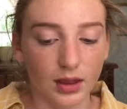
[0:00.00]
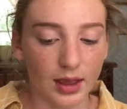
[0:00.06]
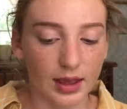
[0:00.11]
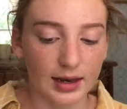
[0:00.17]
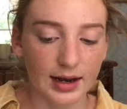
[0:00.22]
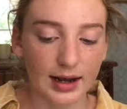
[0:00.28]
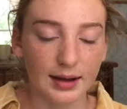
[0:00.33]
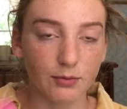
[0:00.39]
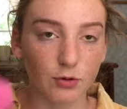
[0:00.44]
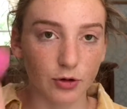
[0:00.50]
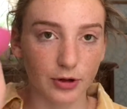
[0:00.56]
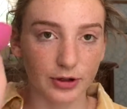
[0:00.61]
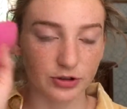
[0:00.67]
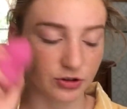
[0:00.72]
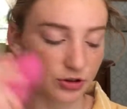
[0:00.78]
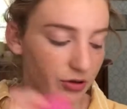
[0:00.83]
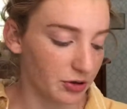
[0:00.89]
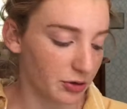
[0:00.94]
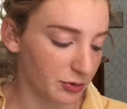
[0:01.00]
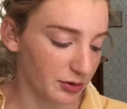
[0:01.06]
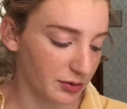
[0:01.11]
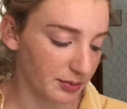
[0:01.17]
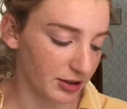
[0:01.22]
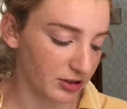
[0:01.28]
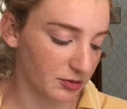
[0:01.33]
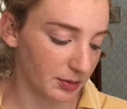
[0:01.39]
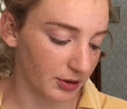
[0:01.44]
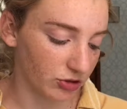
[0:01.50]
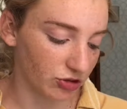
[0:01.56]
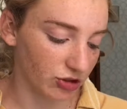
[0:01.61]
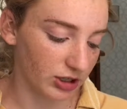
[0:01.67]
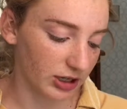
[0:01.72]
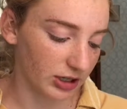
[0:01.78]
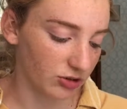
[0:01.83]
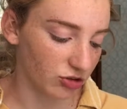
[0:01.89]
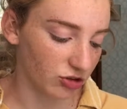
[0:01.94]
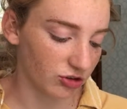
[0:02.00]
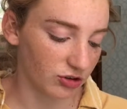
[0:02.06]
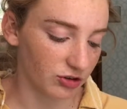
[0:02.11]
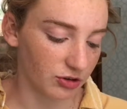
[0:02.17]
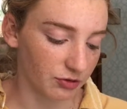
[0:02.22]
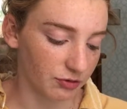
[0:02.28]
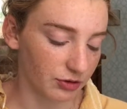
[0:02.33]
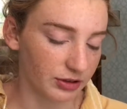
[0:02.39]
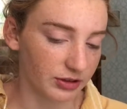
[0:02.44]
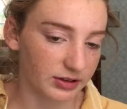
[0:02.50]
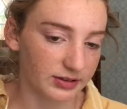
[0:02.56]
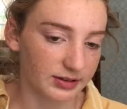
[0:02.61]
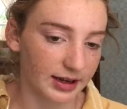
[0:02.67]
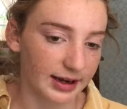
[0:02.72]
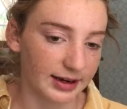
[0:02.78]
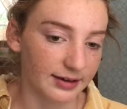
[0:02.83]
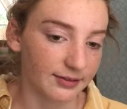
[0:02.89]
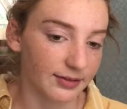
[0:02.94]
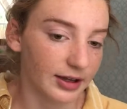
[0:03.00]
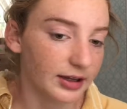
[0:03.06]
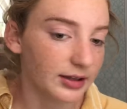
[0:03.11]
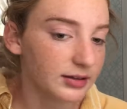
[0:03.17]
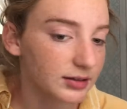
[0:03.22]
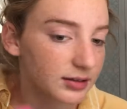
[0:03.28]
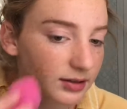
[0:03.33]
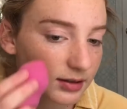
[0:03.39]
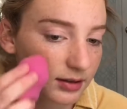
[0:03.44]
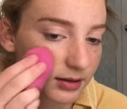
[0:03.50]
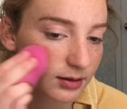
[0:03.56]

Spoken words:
And I'm going to go in with my sponge again, just a different side of it.